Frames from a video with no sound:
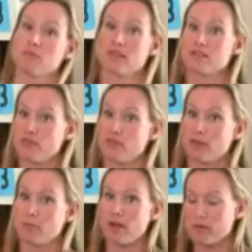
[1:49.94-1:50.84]
that's very
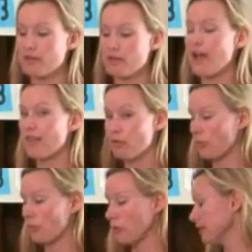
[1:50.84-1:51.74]
popular at the
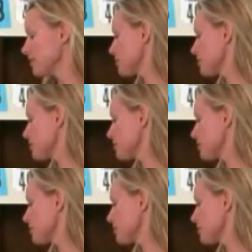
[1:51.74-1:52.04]
moment.